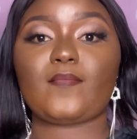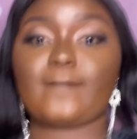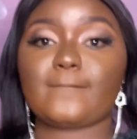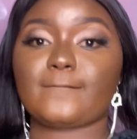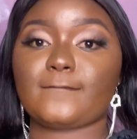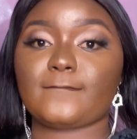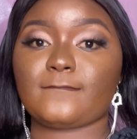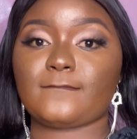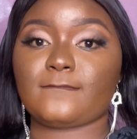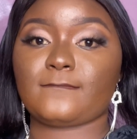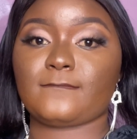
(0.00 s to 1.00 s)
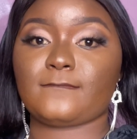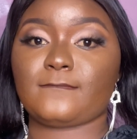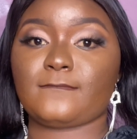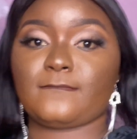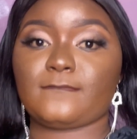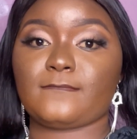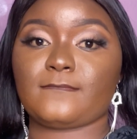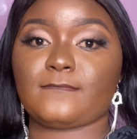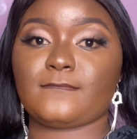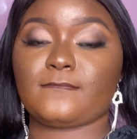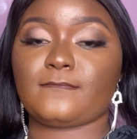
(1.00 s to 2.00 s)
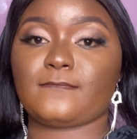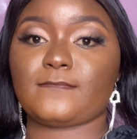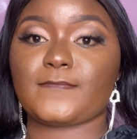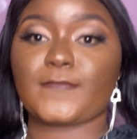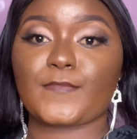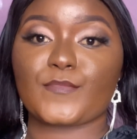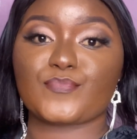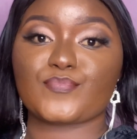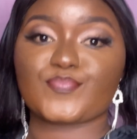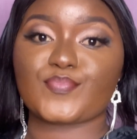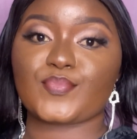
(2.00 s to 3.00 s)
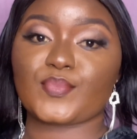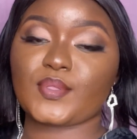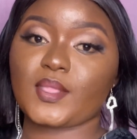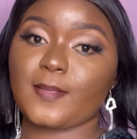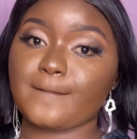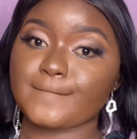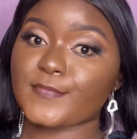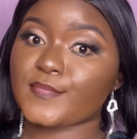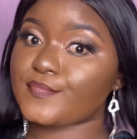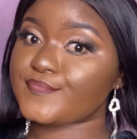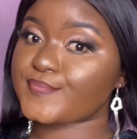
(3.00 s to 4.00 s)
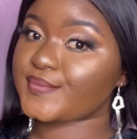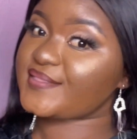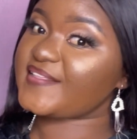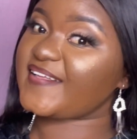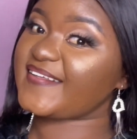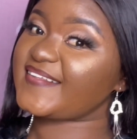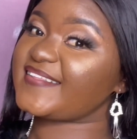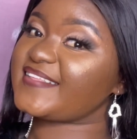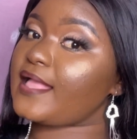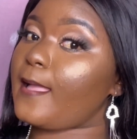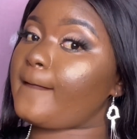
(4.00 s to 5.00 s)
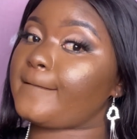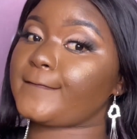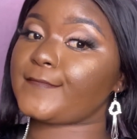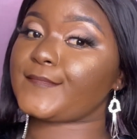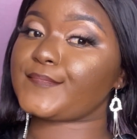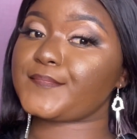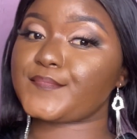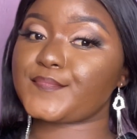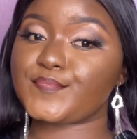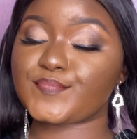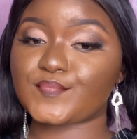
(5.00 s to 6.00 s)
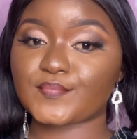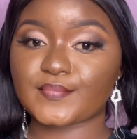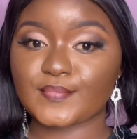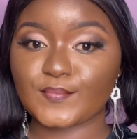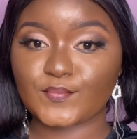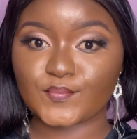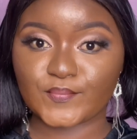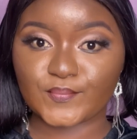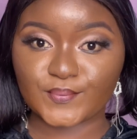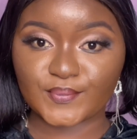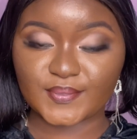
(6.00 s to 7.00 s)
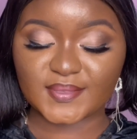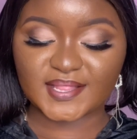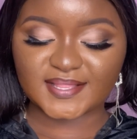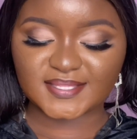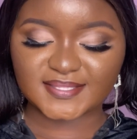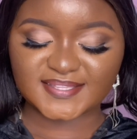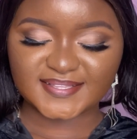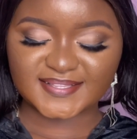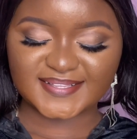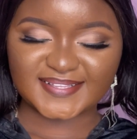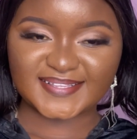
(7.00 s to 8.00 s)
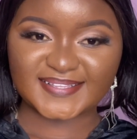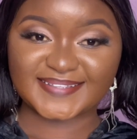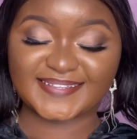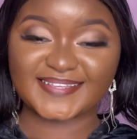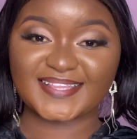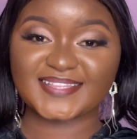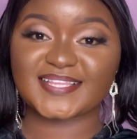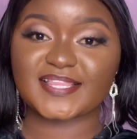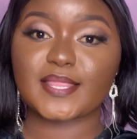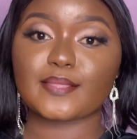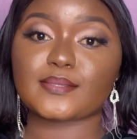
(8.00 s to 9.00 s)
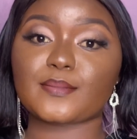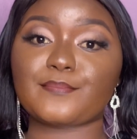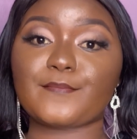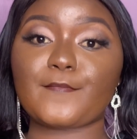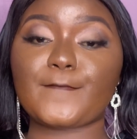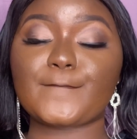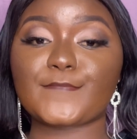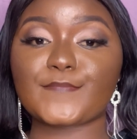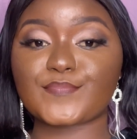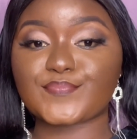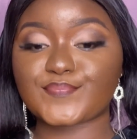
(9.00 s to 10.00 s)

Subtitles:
in with a nude lip, and this is the final look, guys. So tell me in the comment section, would you like to see more of these talk through videos, or would